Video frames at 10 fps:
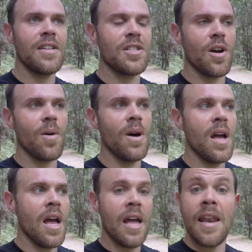So
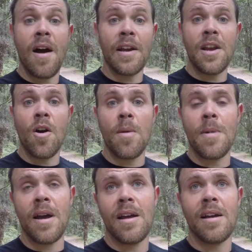now I know
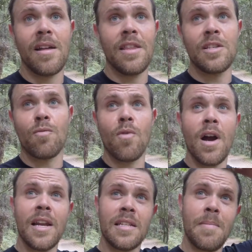I'm this
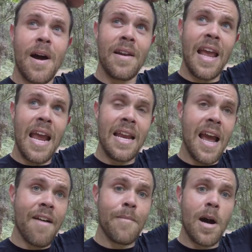run is about an eight and a
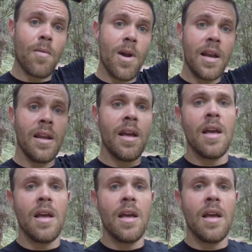half mile run.